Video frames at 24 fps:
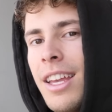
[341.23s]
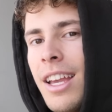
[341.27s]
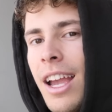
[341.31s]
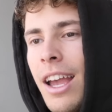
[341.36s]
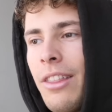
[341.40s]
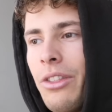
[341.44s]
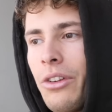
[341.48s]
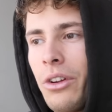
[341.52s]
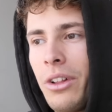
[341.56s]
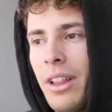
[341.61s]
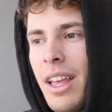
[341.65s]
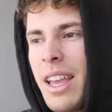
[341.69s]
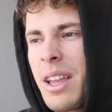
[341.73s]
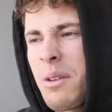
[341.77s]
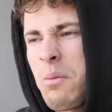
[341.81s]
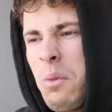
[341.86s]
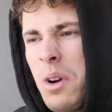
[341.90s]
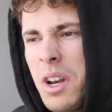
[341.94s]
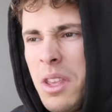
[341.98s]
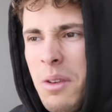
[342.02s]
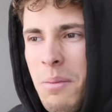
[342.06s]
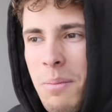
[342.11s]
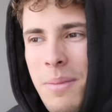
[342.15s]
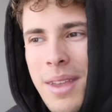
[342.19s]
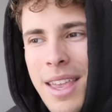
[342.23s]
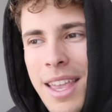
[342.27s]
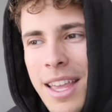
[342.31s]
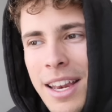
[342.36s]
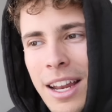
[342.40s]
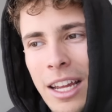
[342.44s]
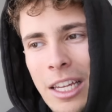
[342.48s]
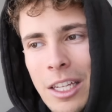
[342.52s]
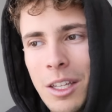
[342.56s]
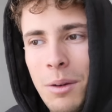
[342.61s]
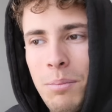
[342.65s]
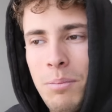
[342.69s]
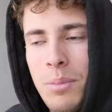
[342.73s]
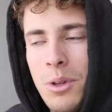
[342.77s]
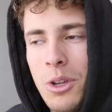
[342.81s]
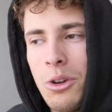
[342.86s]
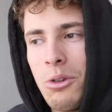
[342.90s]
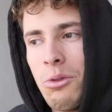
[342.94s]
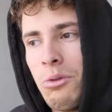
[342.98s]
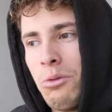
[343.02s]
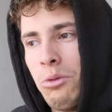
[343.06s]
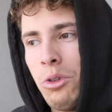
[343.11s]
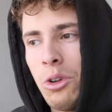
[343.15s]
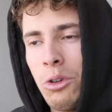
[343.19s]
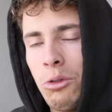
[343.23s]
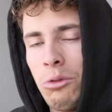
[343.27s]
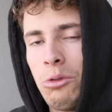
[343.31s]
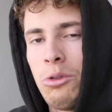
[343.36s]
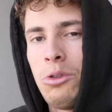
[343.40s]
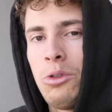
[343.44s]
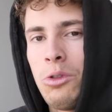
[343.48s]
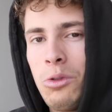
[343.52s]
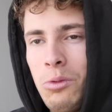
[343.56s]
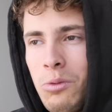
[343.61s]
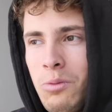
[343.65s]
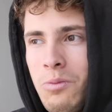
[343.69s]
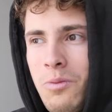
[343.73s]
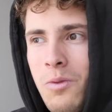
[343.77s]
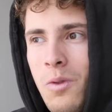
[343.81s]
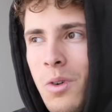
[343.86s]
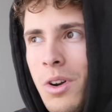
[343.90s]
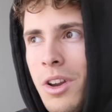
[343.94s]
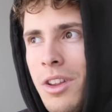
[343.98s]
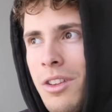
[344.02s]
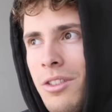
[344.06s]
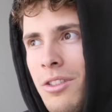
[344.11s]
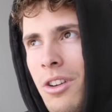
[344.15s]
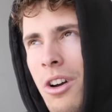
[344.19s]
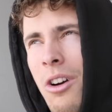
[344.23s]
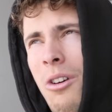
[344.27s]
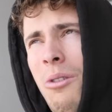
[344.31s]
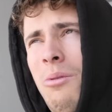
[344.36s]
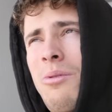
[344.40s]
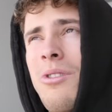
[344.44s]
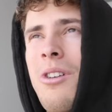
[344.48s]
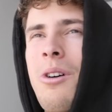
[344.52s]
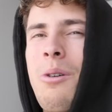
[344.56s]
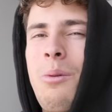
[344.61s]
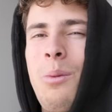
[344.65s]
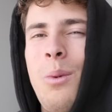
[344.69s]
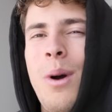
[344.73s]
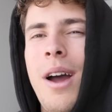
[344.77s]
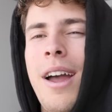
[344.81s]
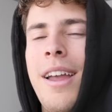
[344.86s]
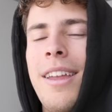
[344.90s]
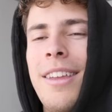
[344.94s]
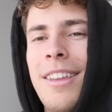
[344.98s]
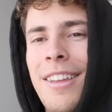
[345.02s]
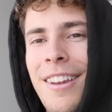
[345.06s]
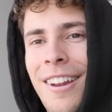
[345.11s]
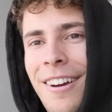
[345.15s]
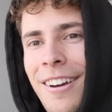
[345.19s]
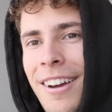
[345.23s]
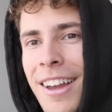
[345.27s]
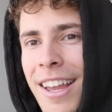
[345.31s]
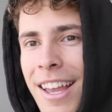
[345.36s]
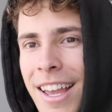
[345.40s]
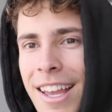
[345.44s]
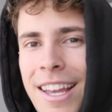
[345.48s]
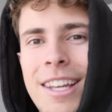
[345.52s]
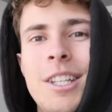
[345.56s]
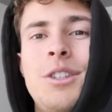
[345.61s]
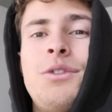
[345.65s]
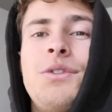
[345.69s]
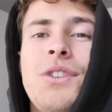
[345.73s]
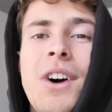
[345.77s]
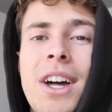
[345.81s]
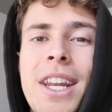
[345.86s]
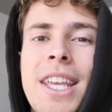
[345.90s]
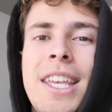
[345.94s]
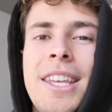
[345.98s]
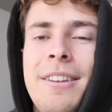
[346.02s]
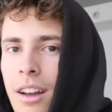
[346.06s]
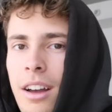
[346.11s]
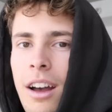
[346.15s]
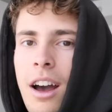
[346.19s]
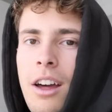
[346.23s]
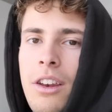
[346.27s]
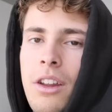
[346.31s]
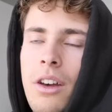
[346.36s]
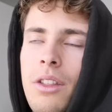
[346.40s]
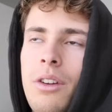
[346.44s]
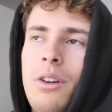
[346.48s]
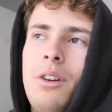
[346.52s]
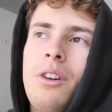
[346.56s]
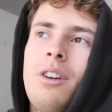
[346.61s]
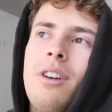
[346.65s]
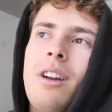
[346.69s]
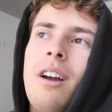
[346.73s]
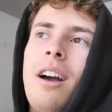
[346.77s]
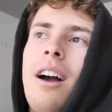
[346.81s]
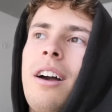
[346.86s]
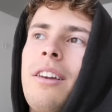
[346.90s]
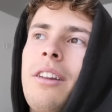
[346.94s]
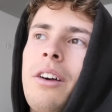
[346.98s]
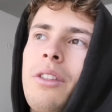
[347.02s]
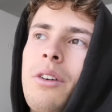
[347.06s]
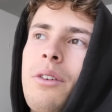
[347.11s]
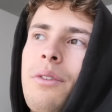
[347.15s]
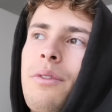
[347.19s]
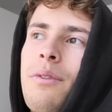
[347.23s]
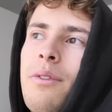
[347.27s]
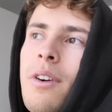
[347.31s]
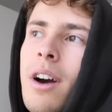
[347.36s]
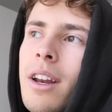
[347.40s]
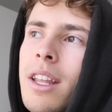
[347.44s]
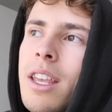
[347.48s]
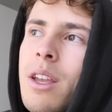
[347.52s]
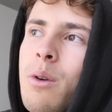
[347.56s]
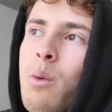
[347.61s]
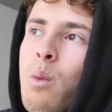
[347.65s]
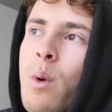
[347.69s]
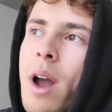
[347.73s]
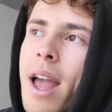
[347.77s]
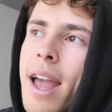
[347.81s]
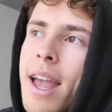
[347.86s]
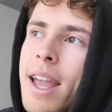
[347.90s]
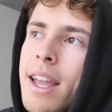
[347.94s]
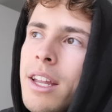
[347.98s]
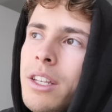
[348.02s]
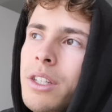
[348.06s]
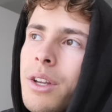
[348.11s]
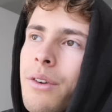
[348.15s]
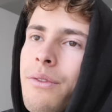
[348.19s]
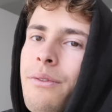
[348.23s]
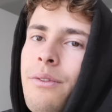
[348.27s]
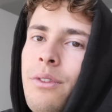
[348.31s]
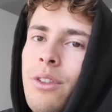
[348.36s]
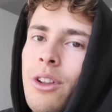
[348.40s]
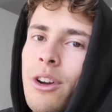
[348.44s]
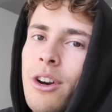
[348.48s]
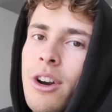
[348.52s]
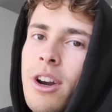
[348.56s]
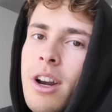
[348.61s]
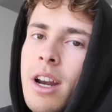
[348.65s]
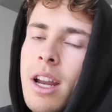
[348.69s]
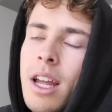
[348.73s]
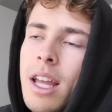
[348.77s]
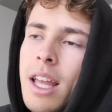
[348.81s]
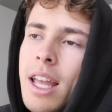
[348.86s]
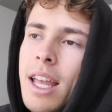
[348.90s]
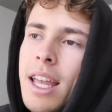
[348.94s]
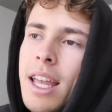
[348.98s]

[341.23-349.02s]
And they're like, what do you mean I could be your little, what? No, what? You know, it's funny. Another funny way to flirt